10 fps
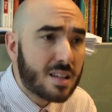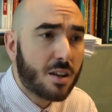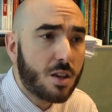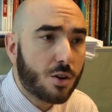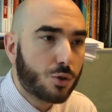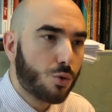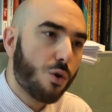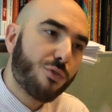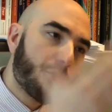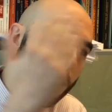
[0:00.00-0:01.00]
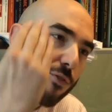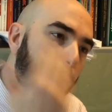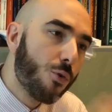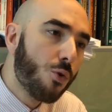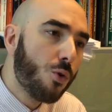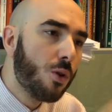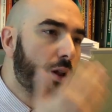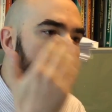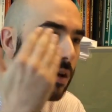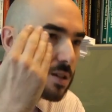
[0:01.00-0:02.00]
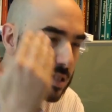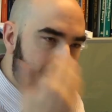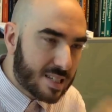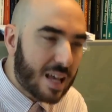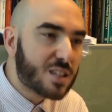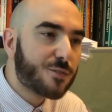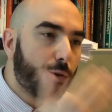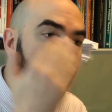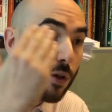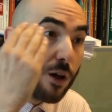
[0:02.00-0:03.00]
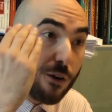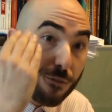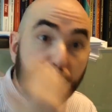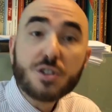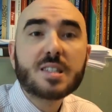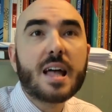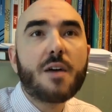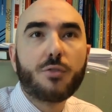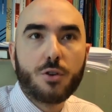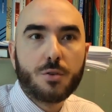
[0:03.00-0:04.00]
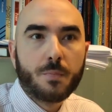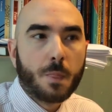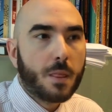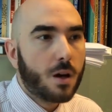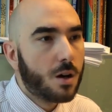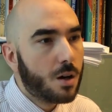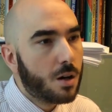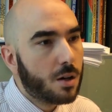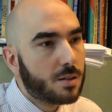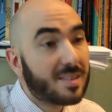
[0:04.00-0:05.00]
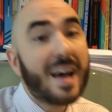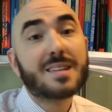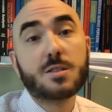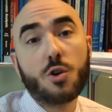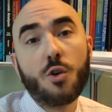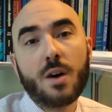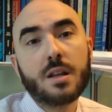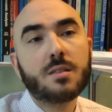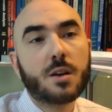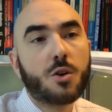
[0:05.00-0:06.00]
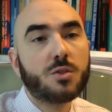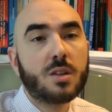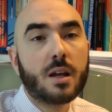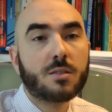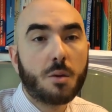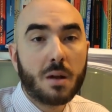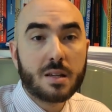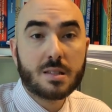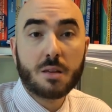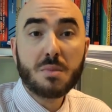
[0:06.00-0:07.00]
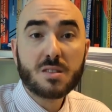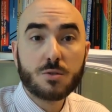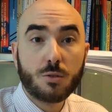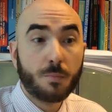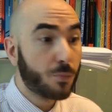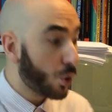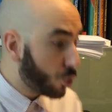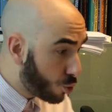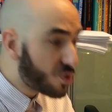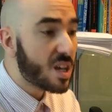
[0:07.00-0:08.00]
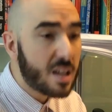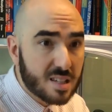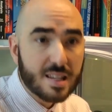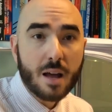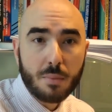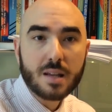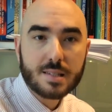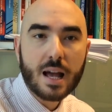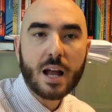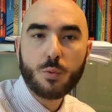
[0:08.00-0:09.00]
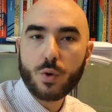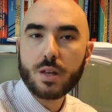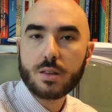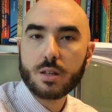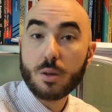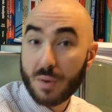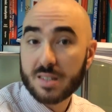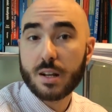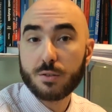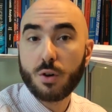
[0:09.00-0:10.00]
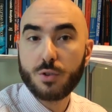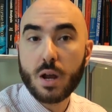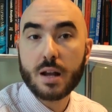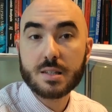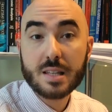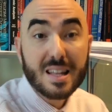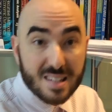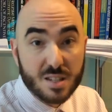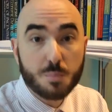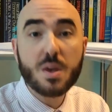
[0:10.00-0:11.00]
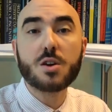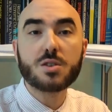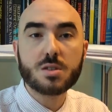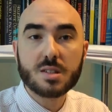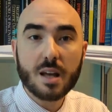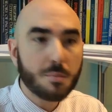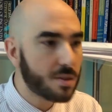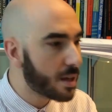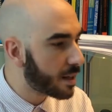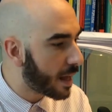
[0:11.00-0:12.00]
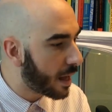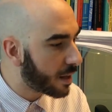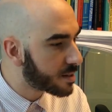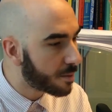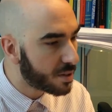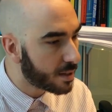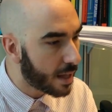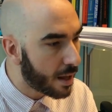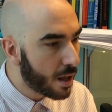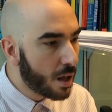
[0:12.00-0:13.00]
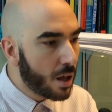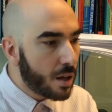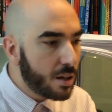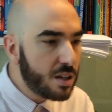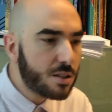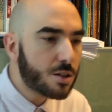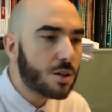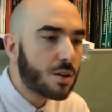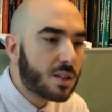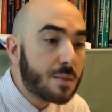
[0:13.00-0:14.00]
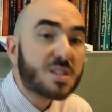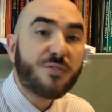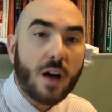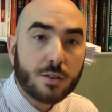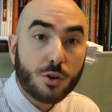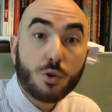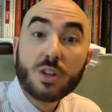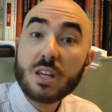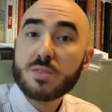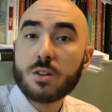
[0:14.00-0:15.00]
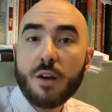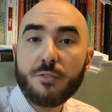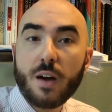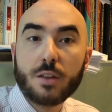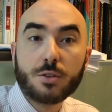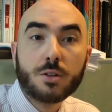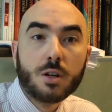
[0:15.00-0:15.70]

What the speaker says: than a year, to go from a full, successful, first ever test of an intercontinental ballistic missile to sitting side by side with the President of the United States as peers, something that neither Kim's father or Kim's grandfather